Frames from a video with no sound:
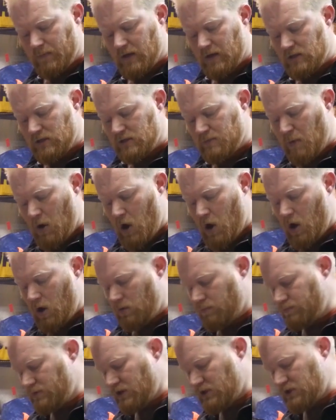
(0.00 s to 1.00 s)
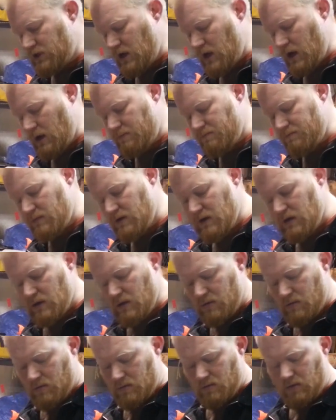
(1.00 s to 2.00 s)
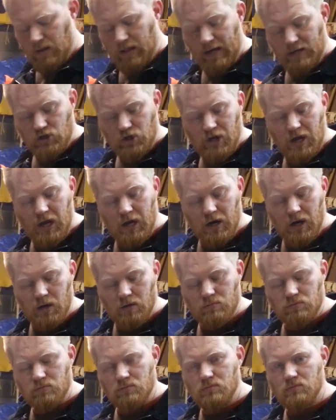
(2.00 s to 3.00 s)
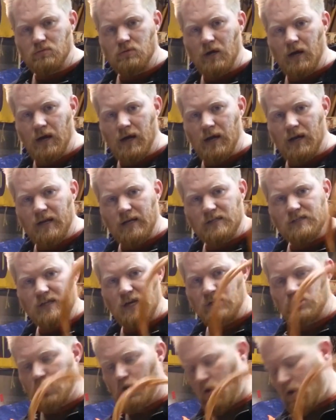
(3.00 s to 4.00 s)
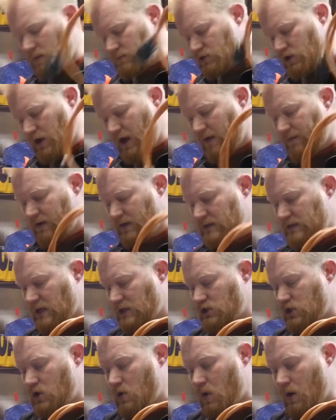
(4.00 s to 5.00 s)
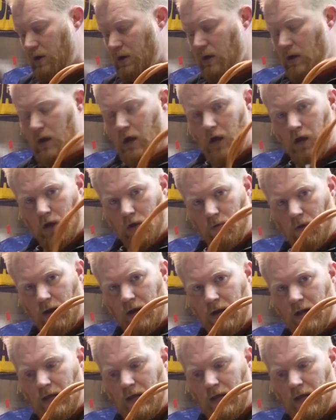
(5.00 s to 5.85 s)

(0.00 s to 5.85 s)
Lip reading: small, just a electric heater and an extension cord. I'm sure you have an extension cord. You're running a